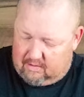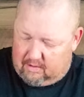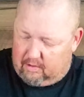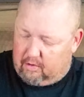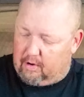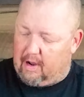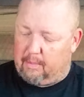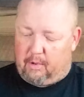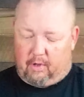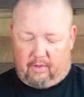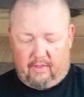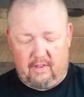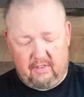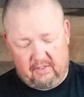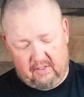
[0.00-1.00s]
Grab all
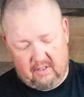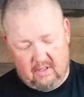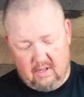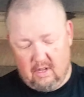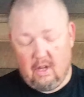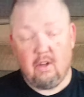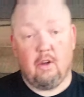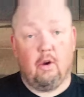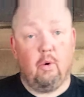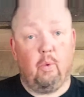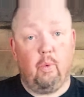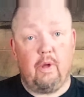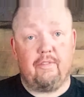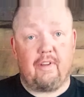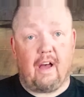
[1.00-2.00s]
this.
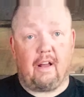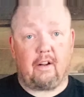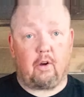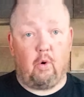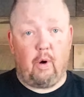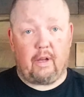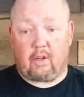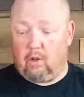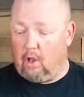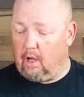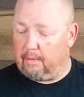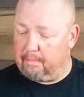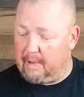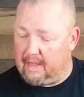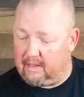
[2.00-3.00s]
We've got a quick
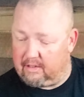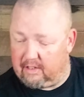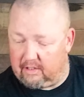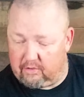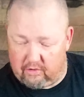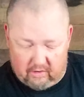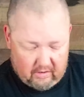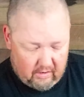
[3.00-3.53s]
clot bandage.